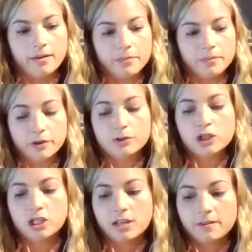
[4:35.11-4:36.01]
bureau
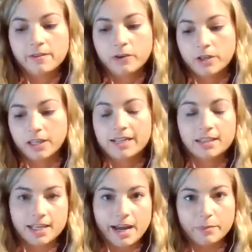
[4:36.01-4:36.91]
chief, or like the
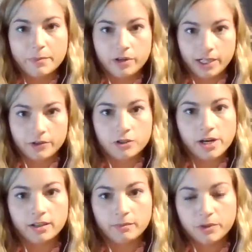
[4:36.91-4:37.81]
top attorney in our
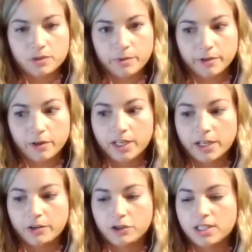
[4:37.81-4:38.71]
child abuse bureau
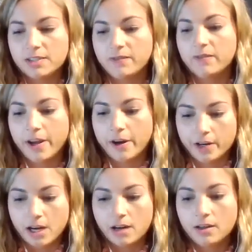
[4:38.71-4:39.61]
here, she's
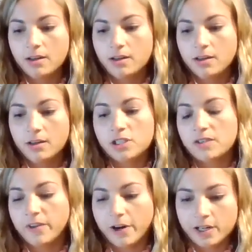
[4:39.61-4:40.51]
very
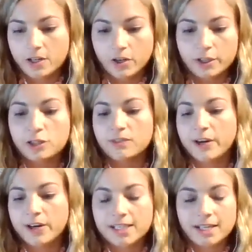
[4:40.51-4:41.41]
good. She's
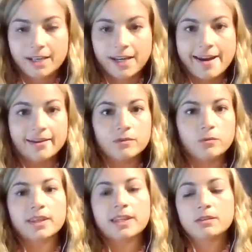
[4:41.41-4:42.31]
very dedicated.
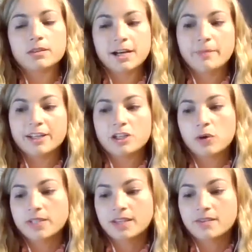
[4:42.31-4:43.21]
One soundbite she
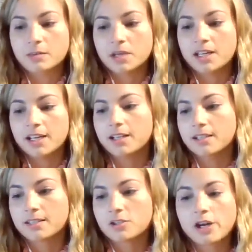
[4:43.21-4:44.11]
always gives the media
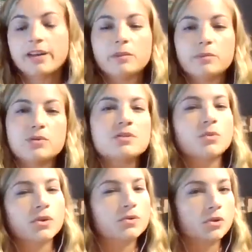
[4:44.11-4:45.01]
is child abuse is
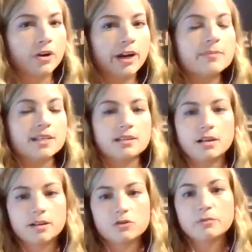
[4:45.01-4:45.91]
one of those crimes that's
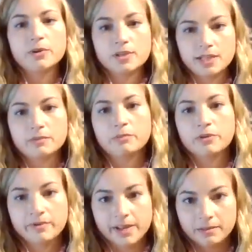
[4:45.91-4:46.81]
100%
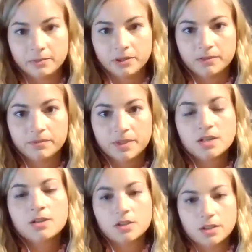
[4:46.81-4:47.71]
preventable.
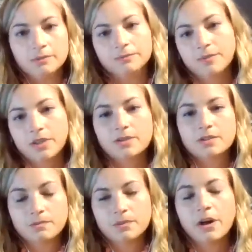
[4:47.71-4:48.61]
So those
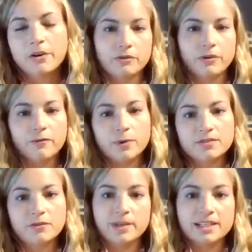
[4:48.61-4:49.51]
are the rough ones
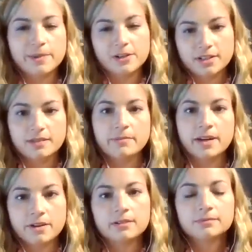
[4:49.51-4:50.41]
for me, especially as a
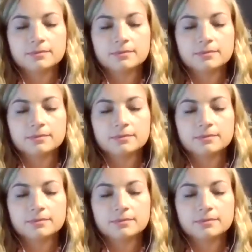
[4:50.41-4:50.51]
mother.